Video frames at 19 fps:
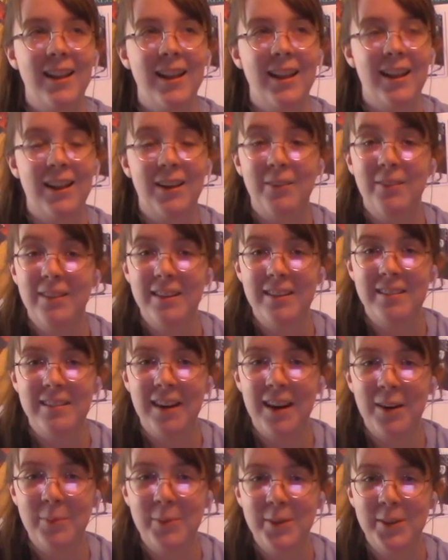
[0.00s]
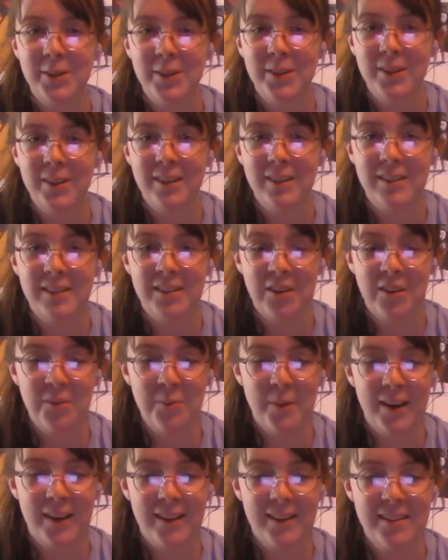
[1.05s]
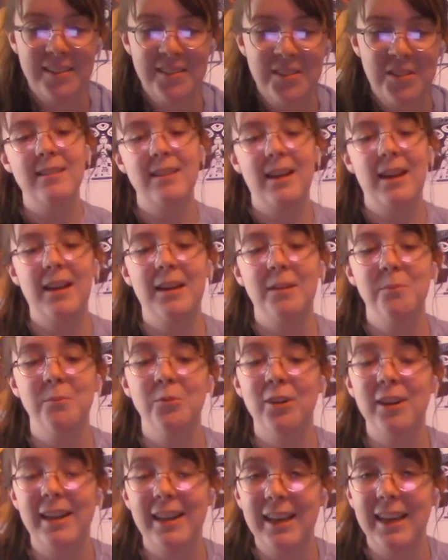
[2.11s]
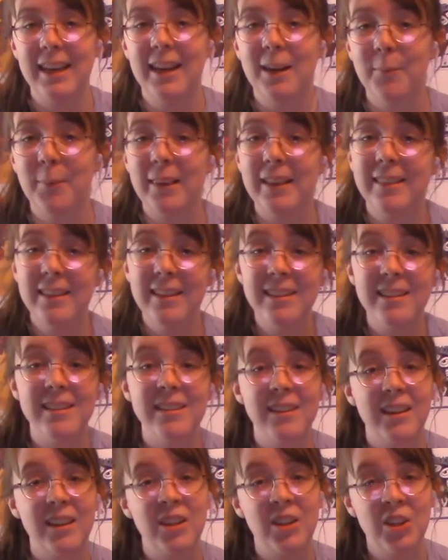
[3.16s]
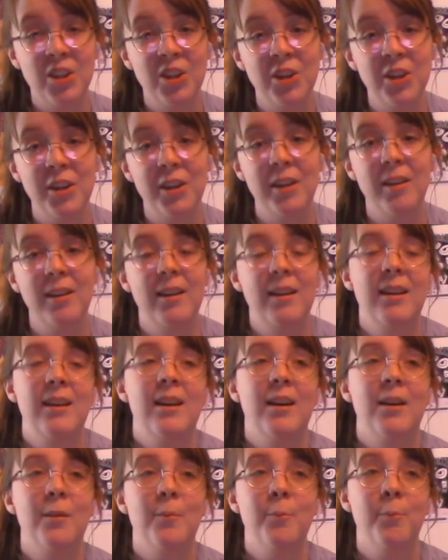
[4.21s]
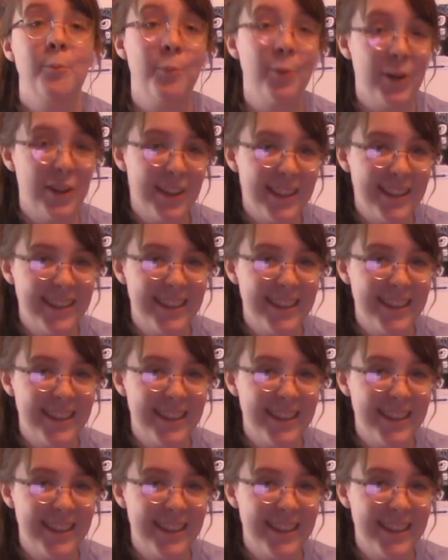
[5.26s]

love this chapter so much. I'm reading it, I'm like, this is a good book,